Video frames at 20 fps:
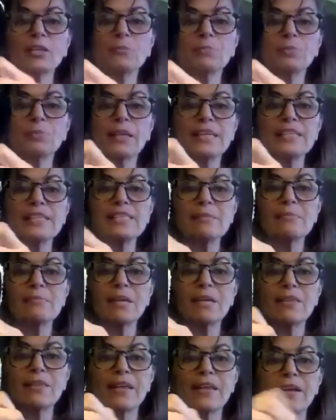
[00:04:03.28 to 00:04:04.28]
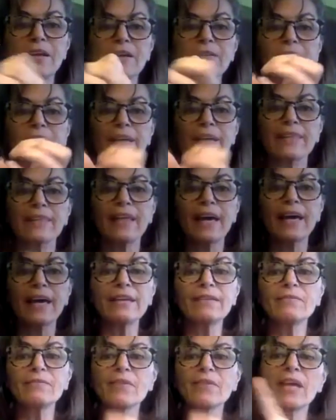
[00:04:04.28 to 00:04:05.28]
place him in there like that.
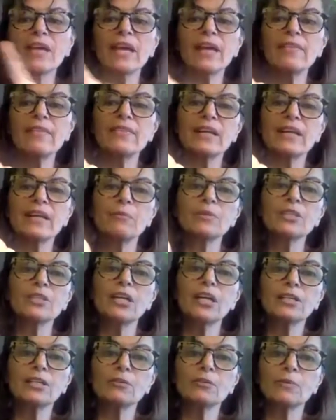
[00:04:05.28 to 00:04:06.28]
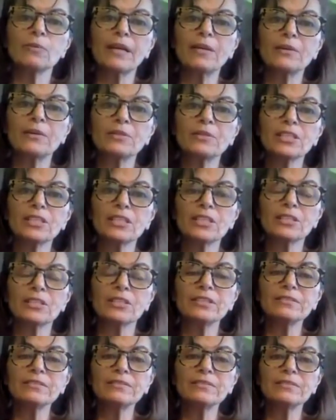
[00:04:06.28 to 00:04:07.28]
And then I would cut around
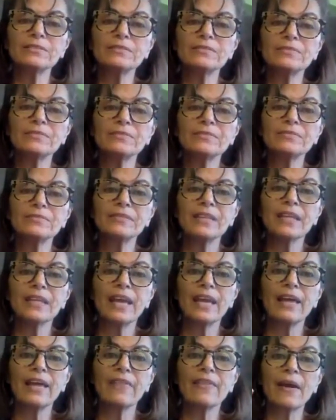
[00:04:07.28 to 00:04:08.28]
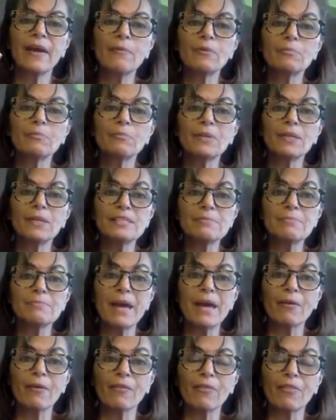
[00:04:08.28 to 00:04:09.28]
here, and that would be his mouth.